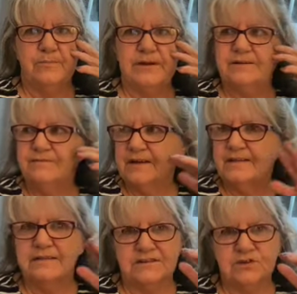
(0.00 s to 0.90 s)
but if
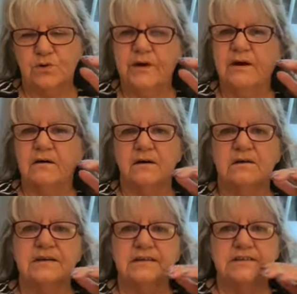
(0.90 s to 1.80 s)
nothing's going
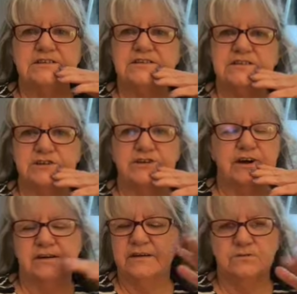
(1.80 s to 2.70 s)
on and it's still
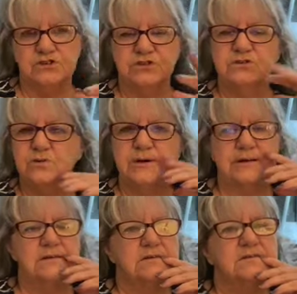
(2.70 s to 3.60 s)
dark out, she'll go back,
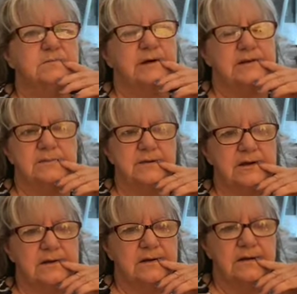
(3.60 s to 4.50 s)
back to bed.